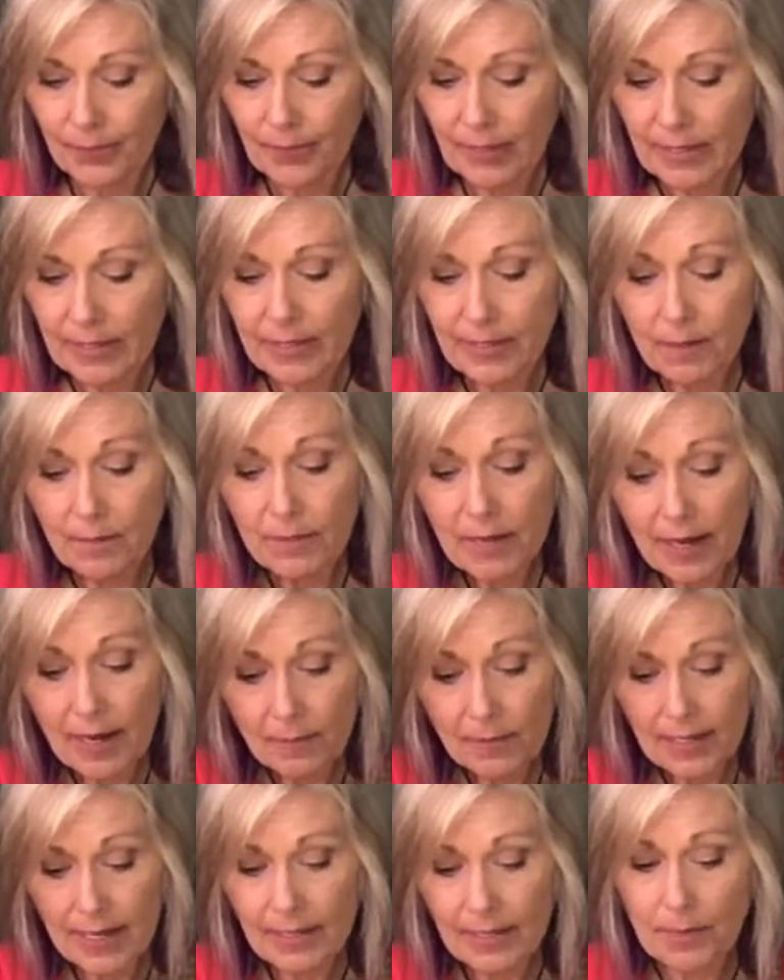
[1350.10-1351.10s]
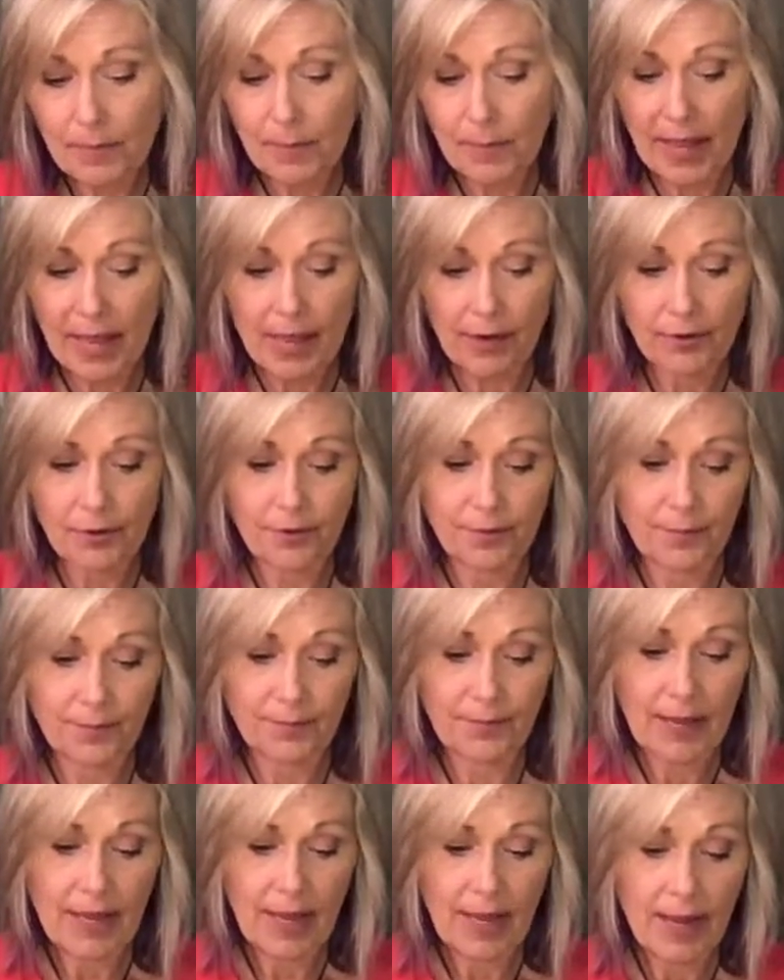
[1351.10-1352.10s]
Sometimes that's a pattern.
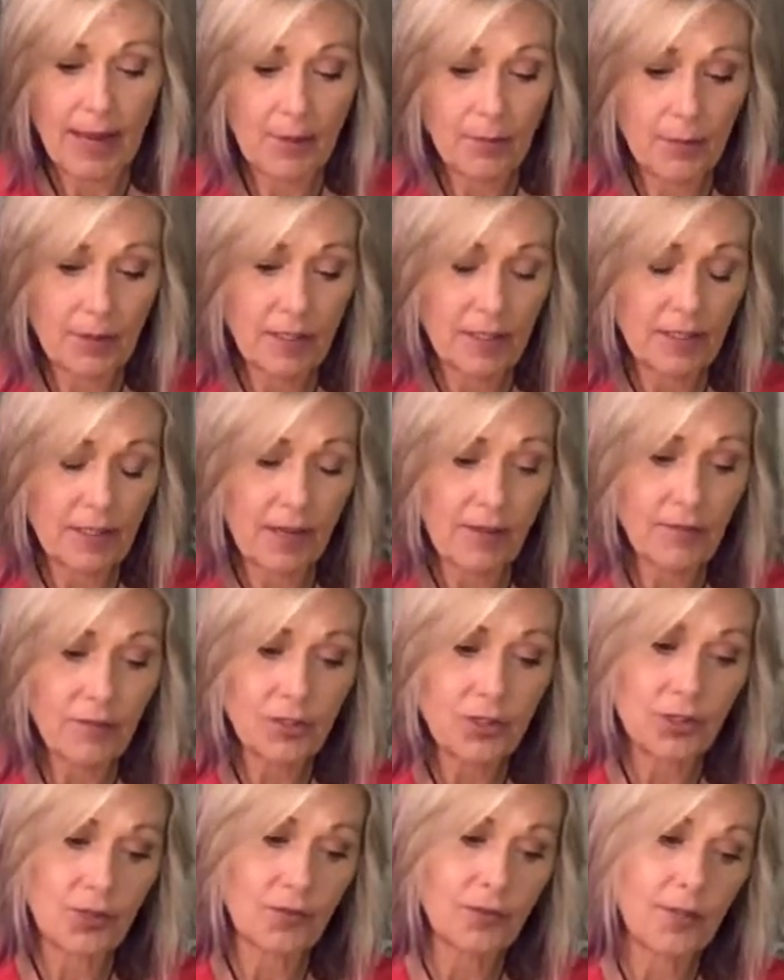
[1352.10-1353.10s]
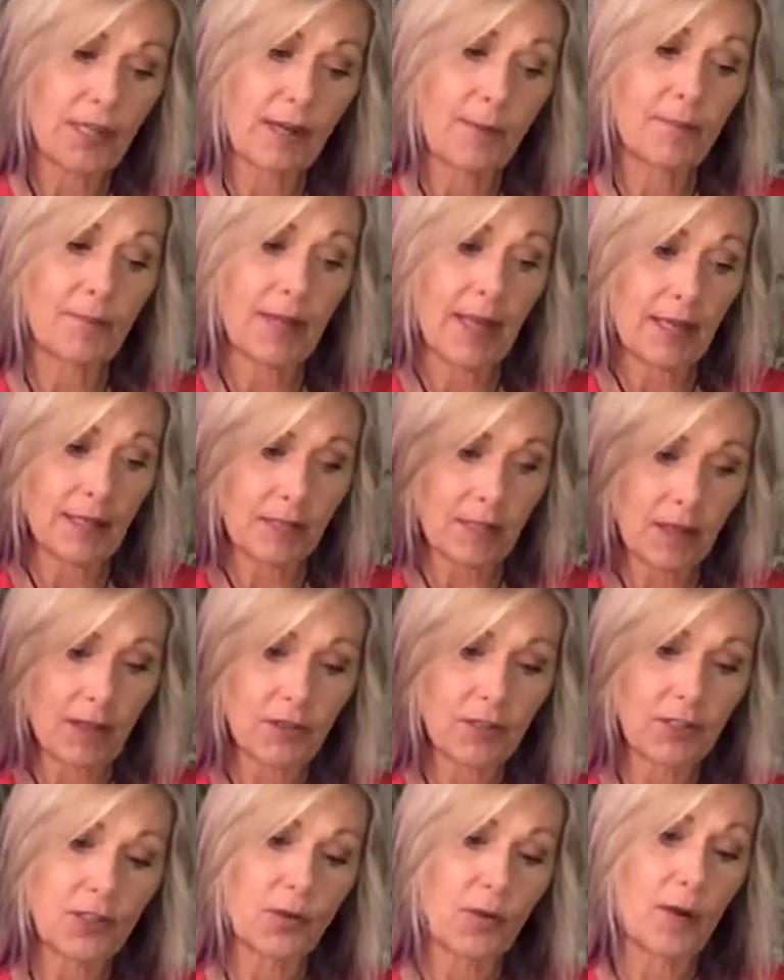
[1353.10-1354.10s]
And when the devil shows up, that's
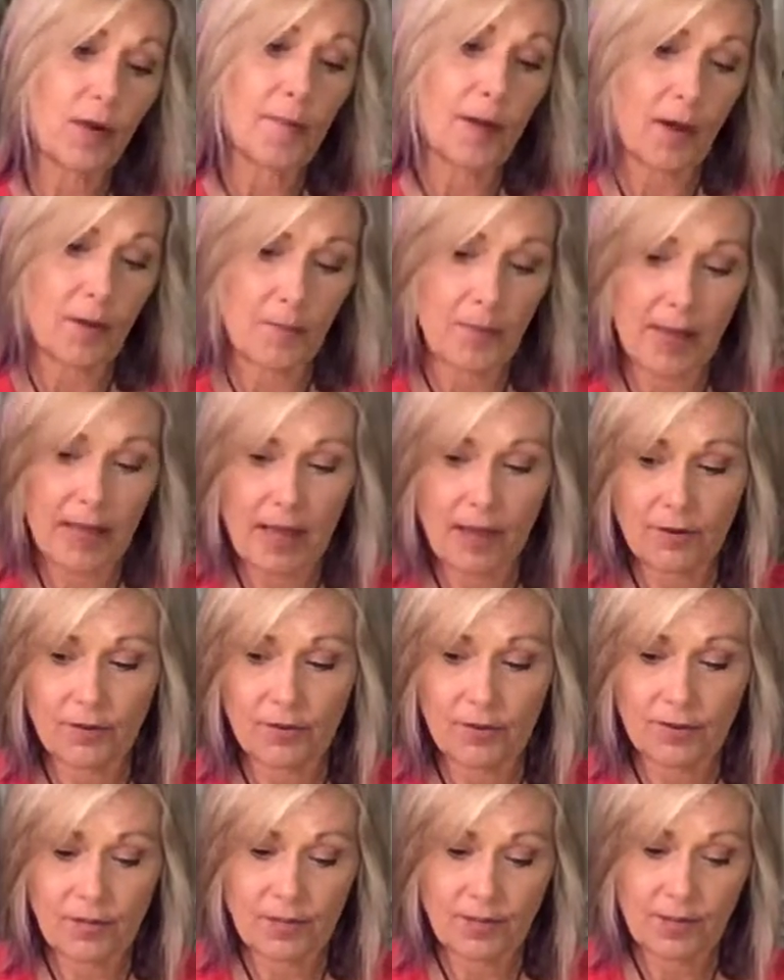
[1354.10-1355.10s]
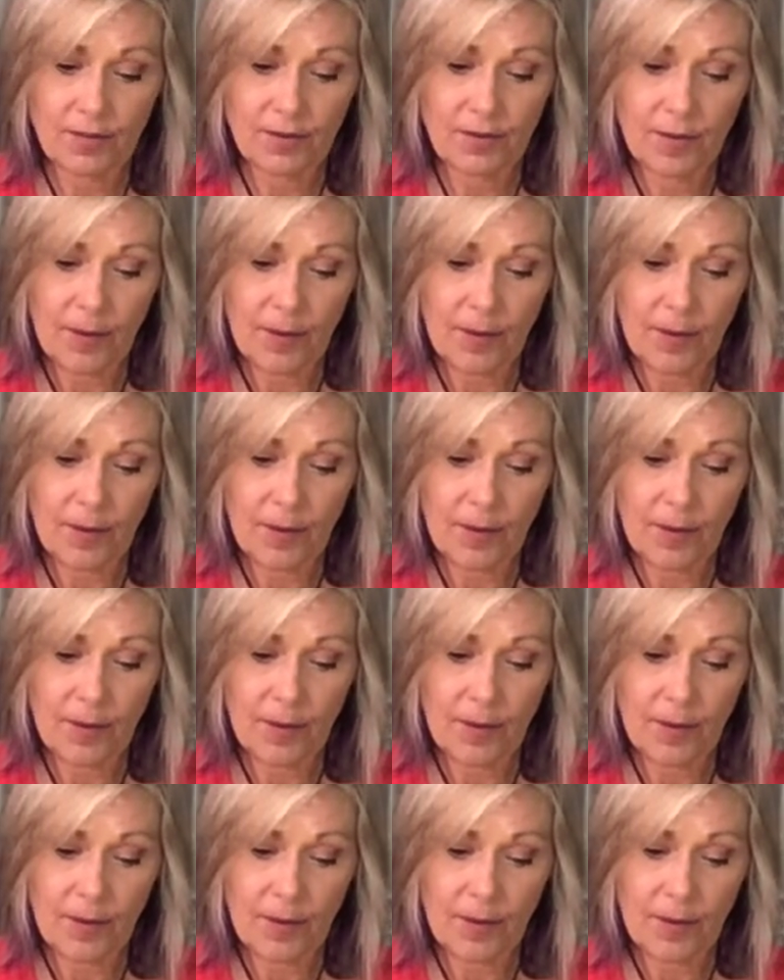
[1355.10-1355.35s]
also about patterns.